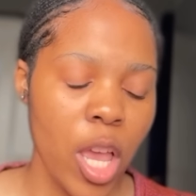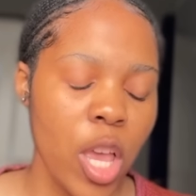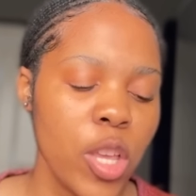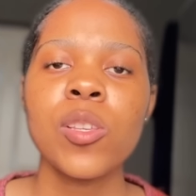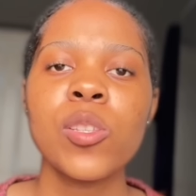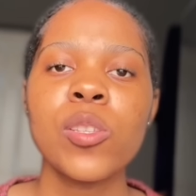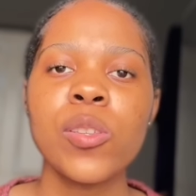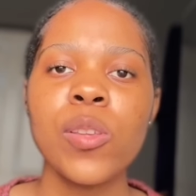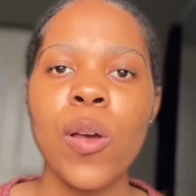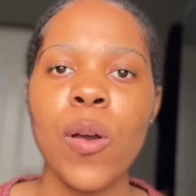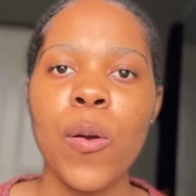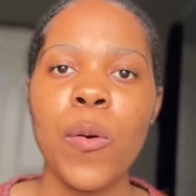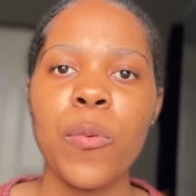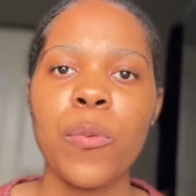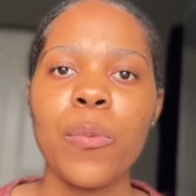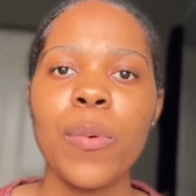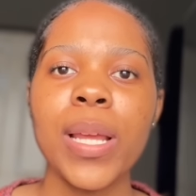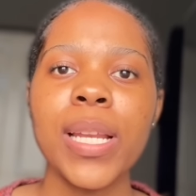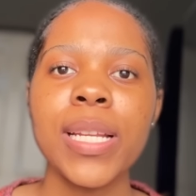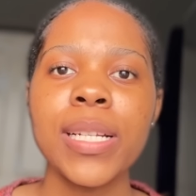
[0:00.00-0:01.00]
So
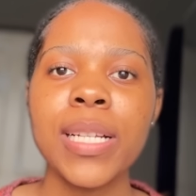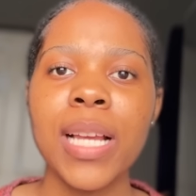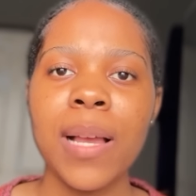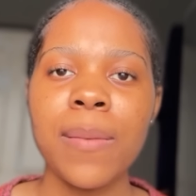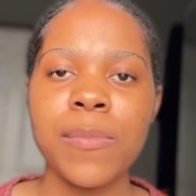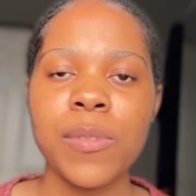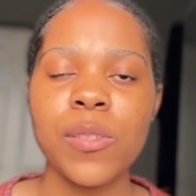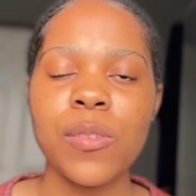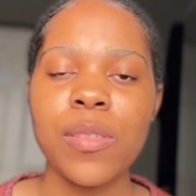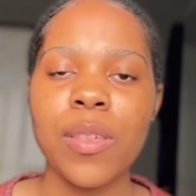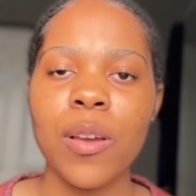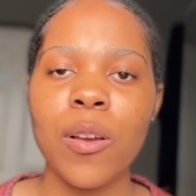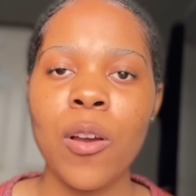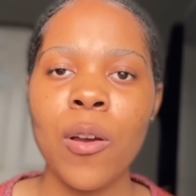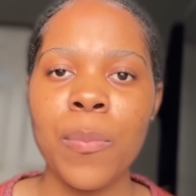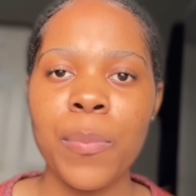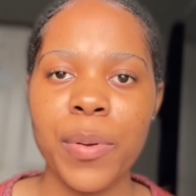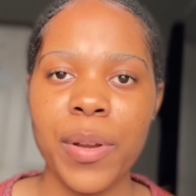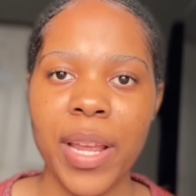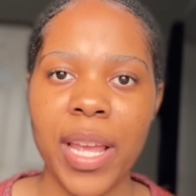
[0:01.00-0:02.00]
when it comes to the
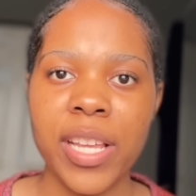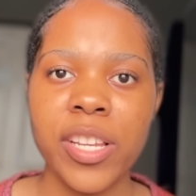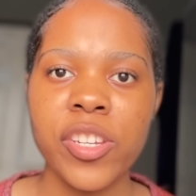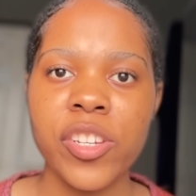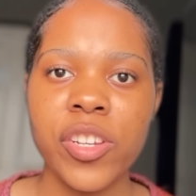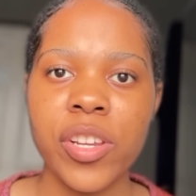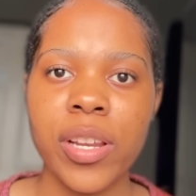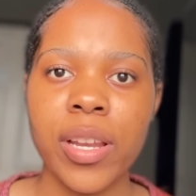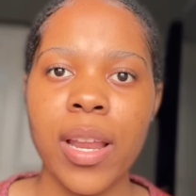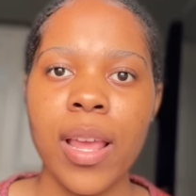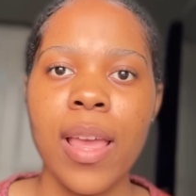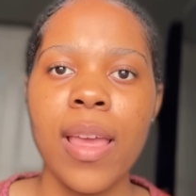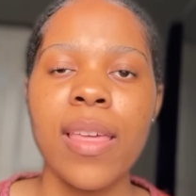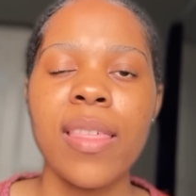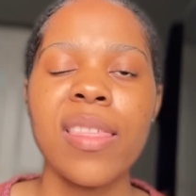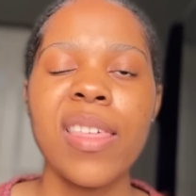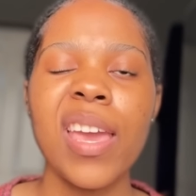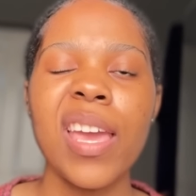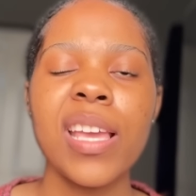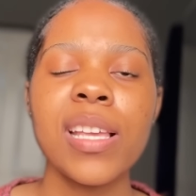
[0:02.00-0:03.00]
comprehension,
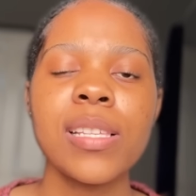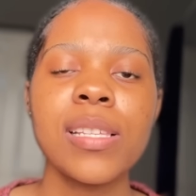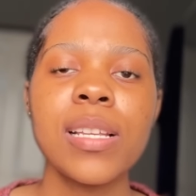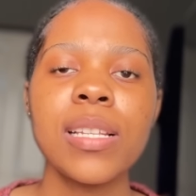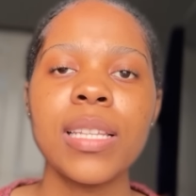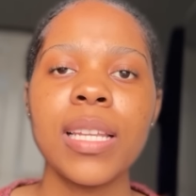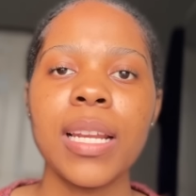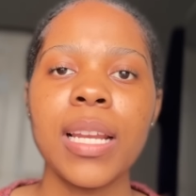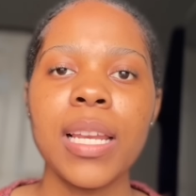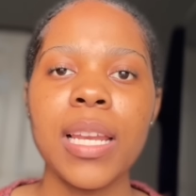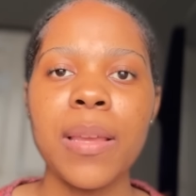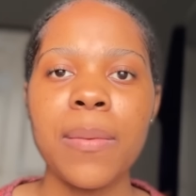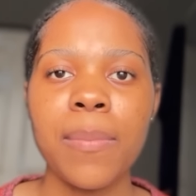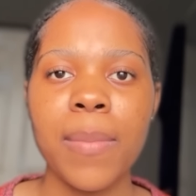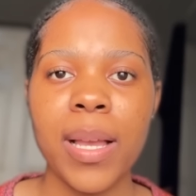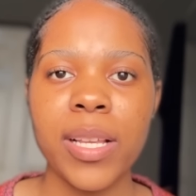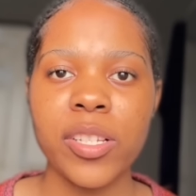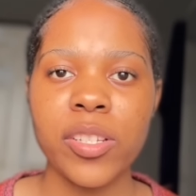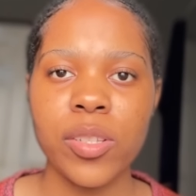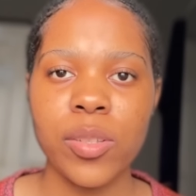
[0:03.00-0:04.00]
there isn't really
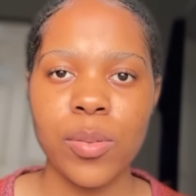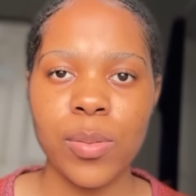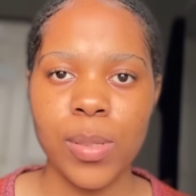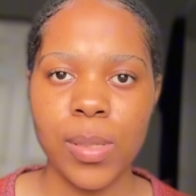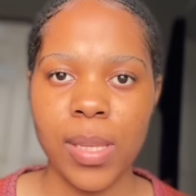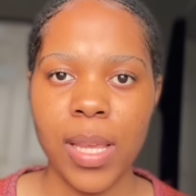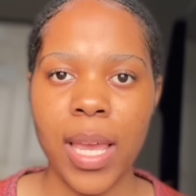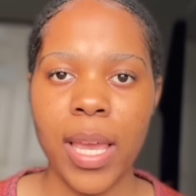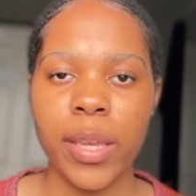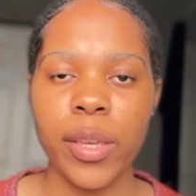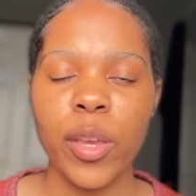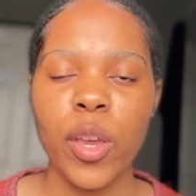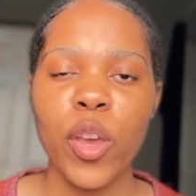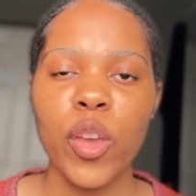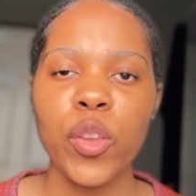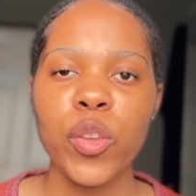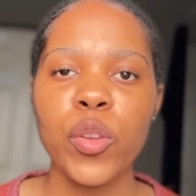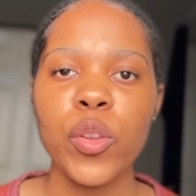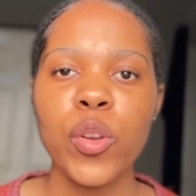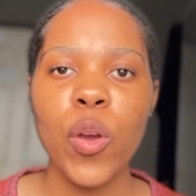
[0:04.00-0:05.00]
much to say.
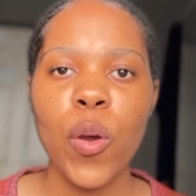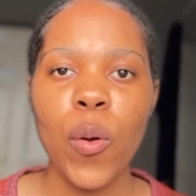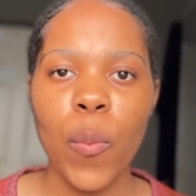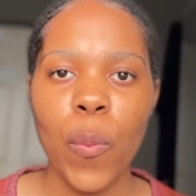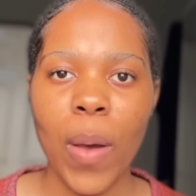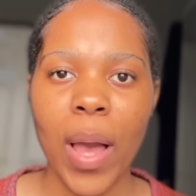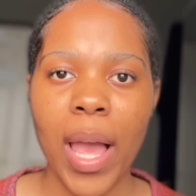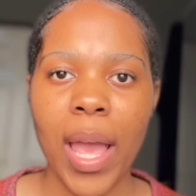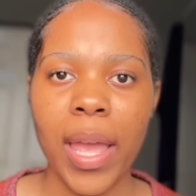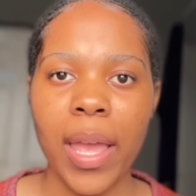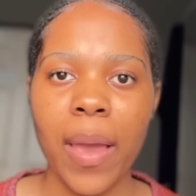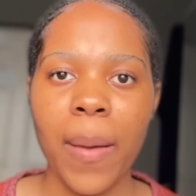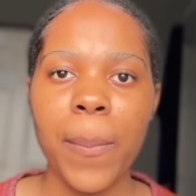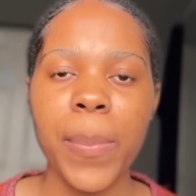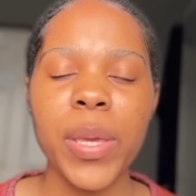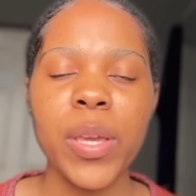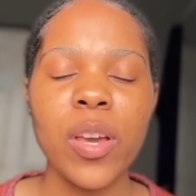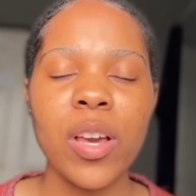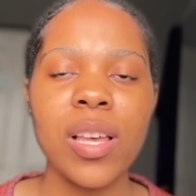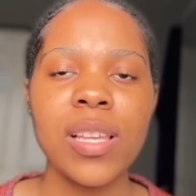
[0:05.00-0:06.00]
You why?
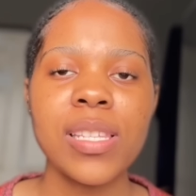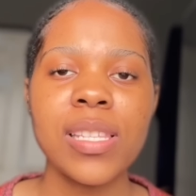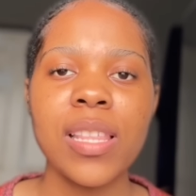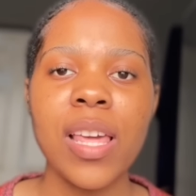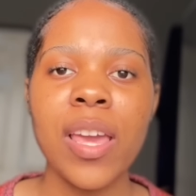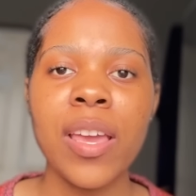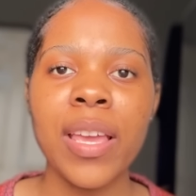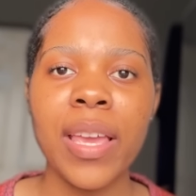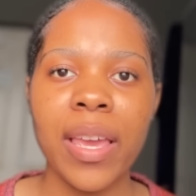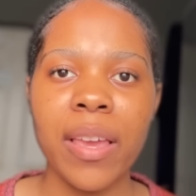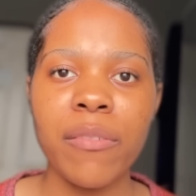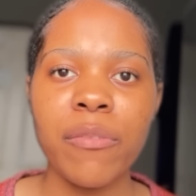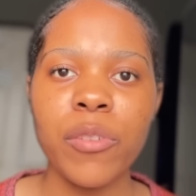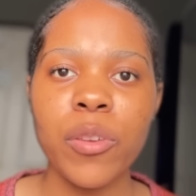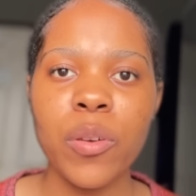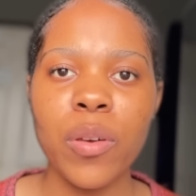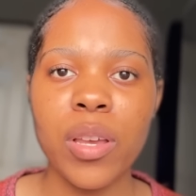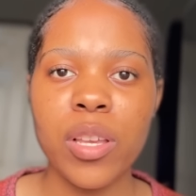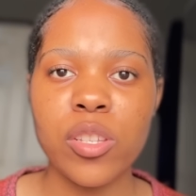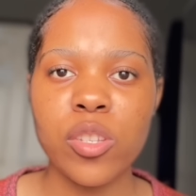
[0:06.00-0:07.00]
Because they give
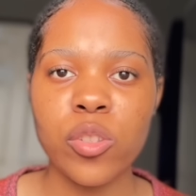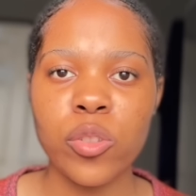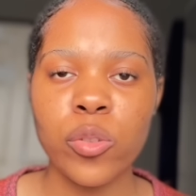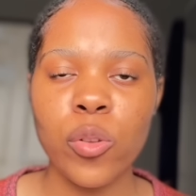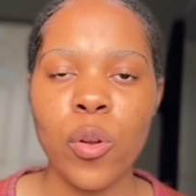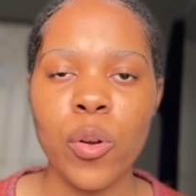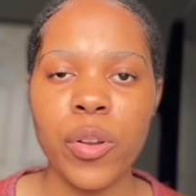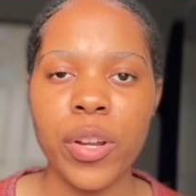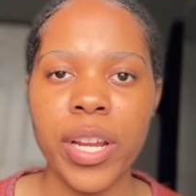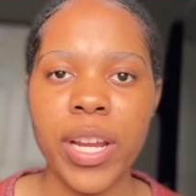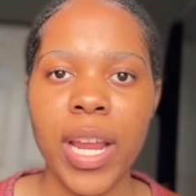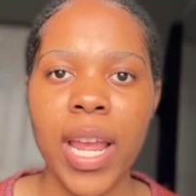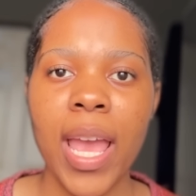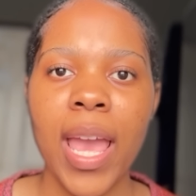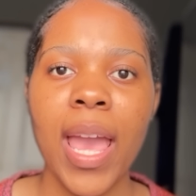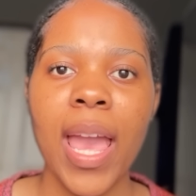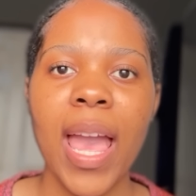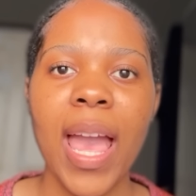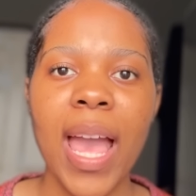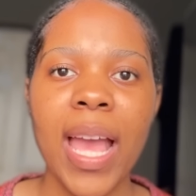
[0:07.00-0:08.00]
you a story
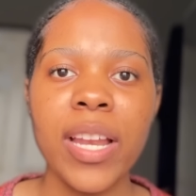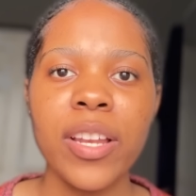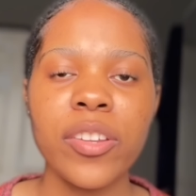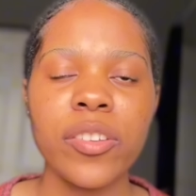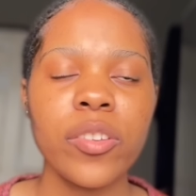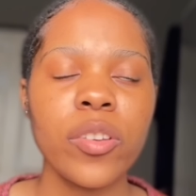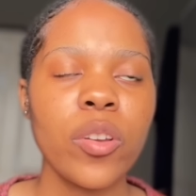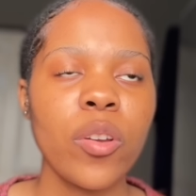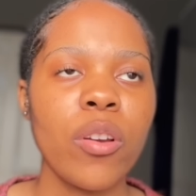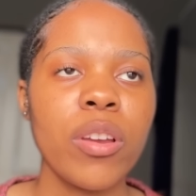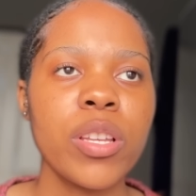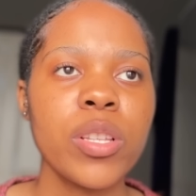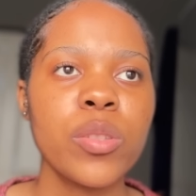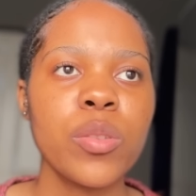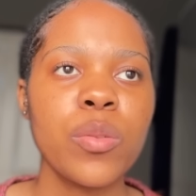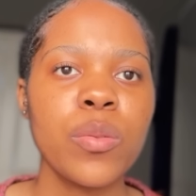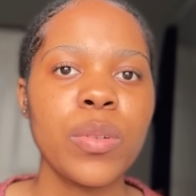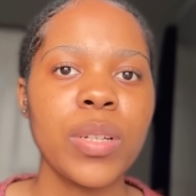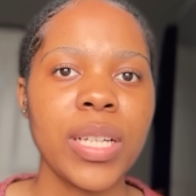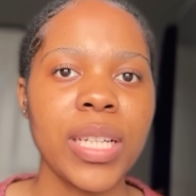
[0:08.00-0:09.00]
and you're going
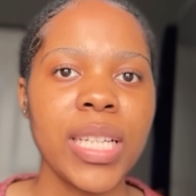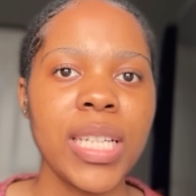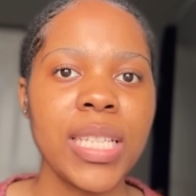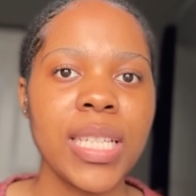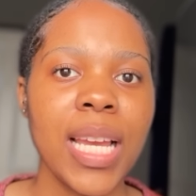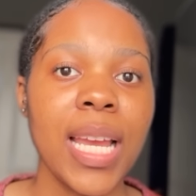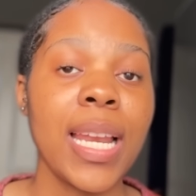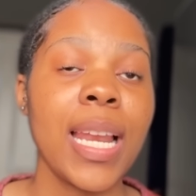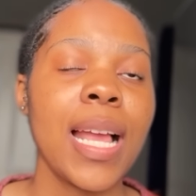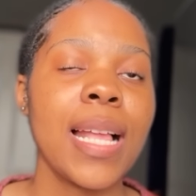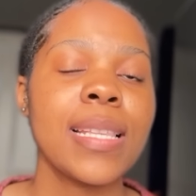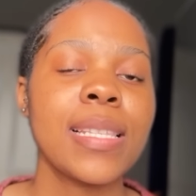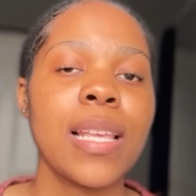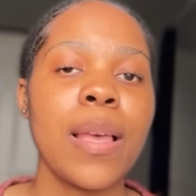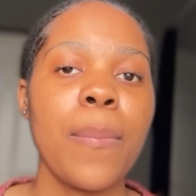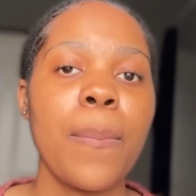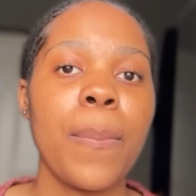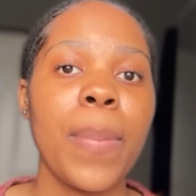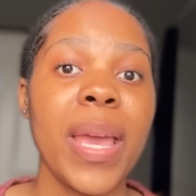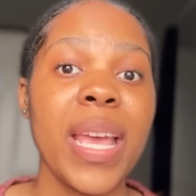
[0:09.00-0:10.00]
to read and answer
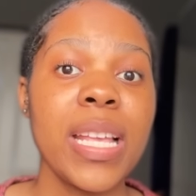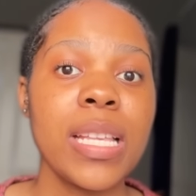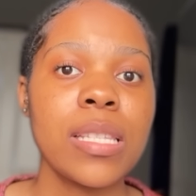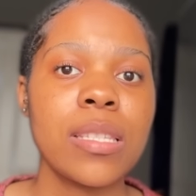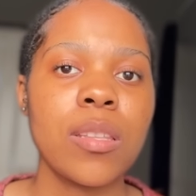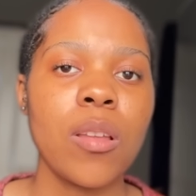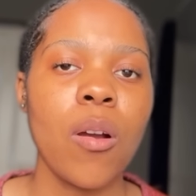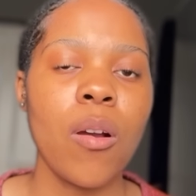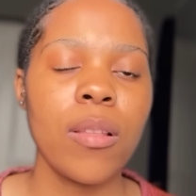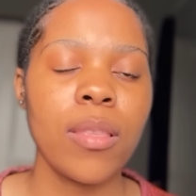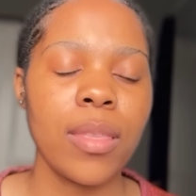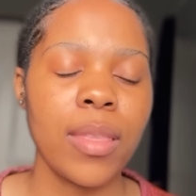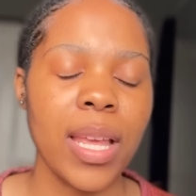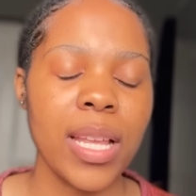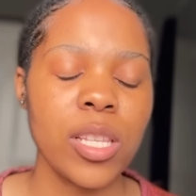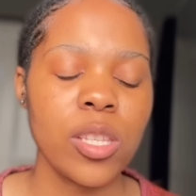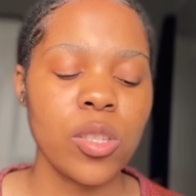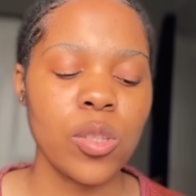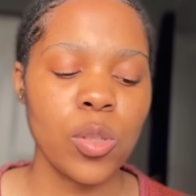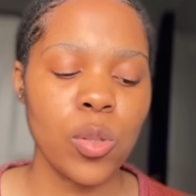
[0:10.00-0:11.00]
based on that
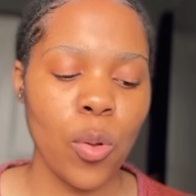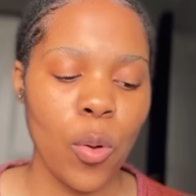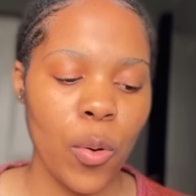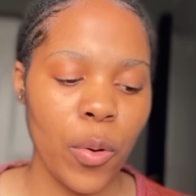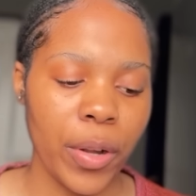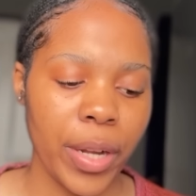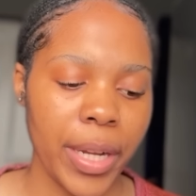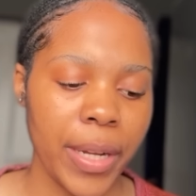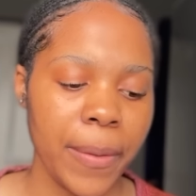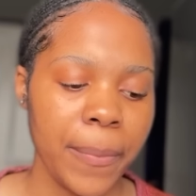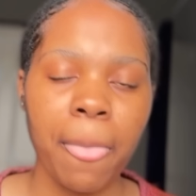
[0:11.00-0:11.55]
story.